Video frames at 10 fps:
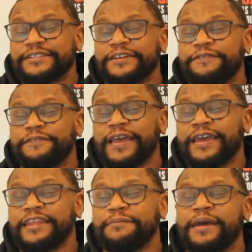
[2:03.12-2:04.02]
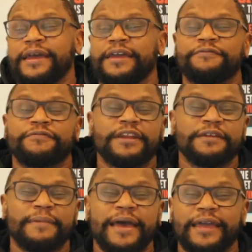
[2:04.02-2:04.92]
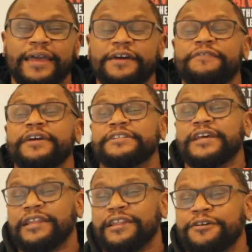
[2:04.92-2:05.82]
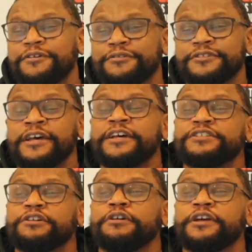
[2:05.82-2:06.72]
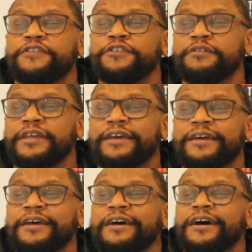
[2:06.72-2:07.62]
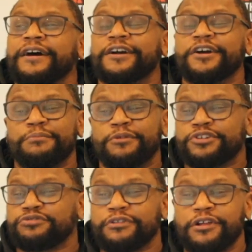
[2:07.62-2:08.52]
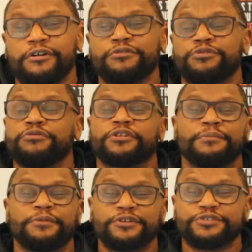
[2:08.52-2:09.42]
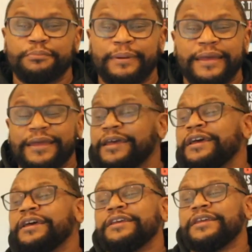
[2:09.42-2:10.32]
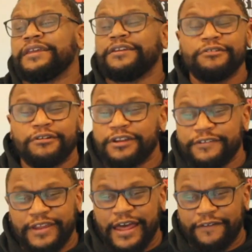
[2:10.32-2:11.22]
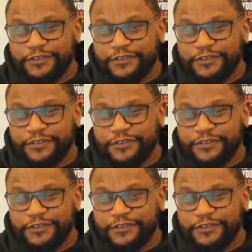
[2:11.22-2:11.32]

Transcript: to Fannie Mae, Freddie Mac, F H A loans. So if you get a commercial loan through a commercial bank, you don't even have to